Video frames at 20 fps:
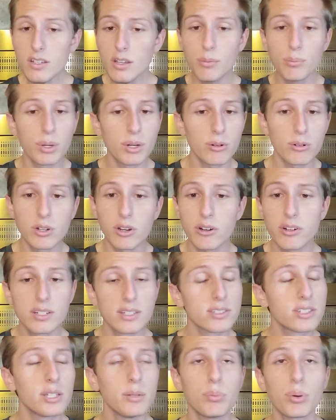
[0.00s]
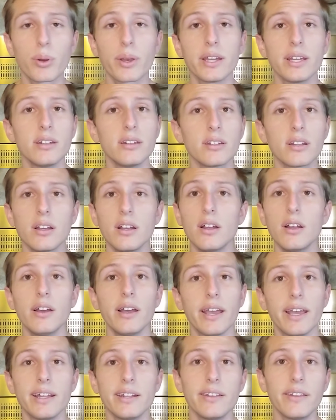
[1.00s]
But regardless, he prayed,
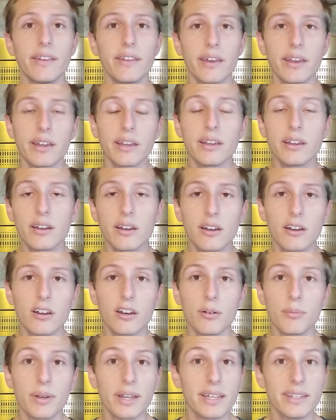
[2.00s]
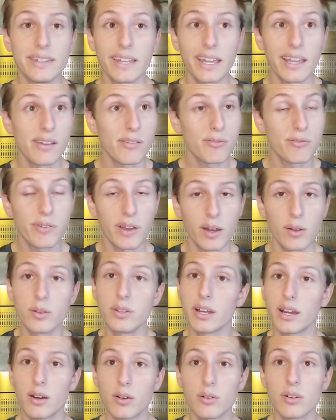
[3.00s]
and they found
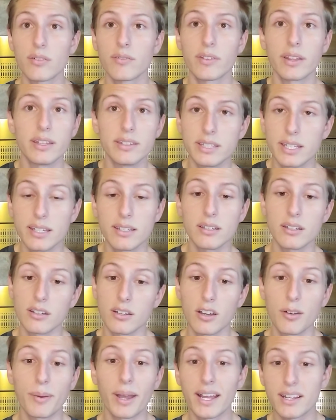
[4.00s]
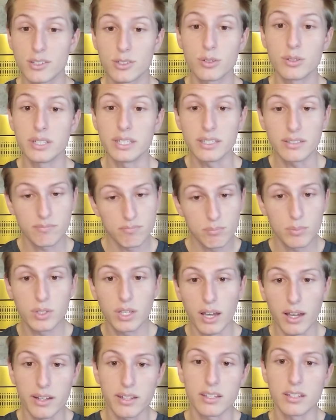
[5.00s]
out, and they actually
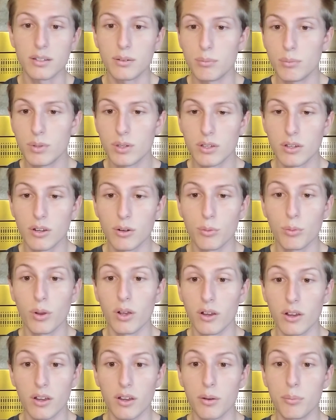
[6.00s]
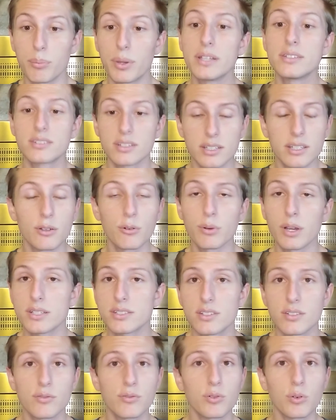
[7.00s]
got him basically
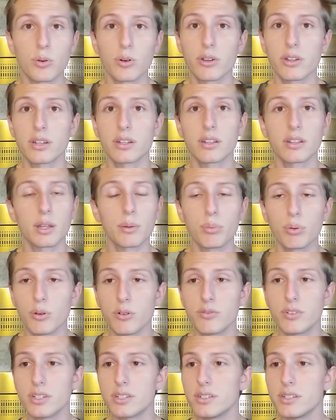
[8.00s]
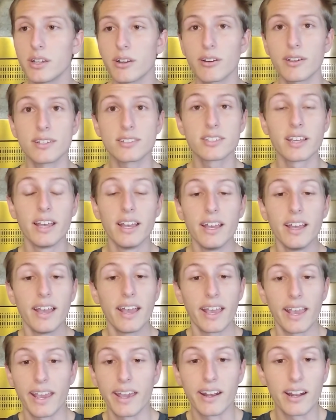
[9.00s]
arrested for it. They proved it to Darius,
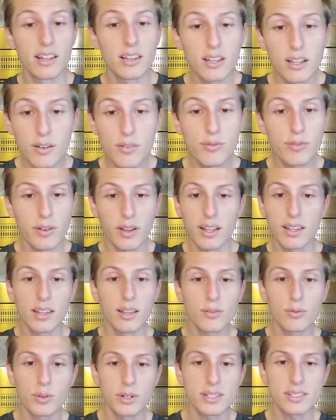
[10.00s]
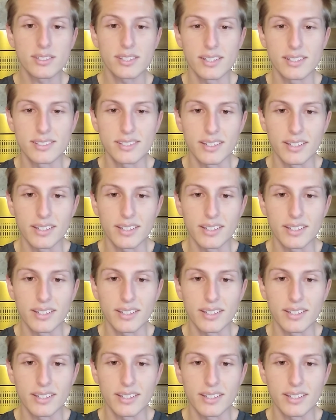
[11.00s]
and I love what it says.